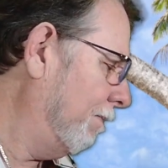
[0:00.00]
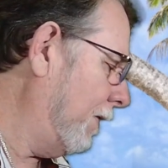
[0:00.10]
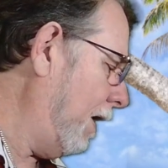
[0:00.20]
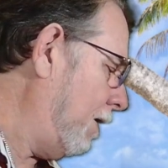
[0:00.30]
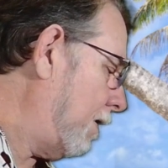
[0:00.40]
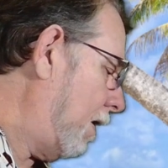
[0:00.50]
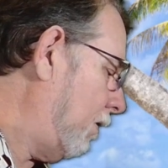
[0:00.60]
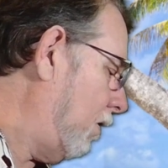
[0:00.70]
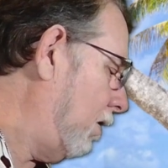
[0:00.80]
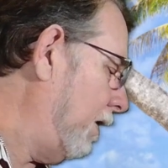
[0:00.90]
Now, I don't know how
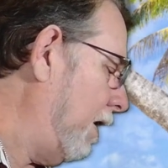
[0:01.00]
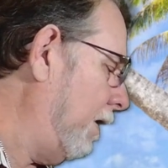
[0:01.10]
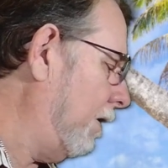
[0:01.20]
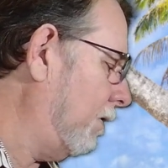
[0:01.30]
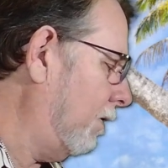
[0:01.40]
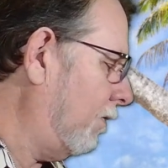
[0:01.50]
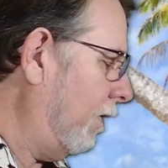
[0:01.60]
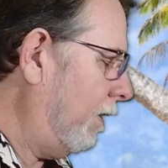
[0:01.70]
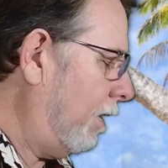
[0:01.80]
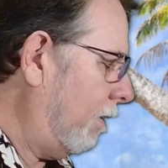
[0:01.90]
long that is. Let's
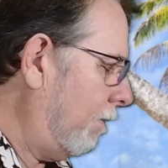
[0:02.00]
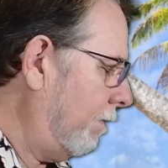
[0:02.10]
find out.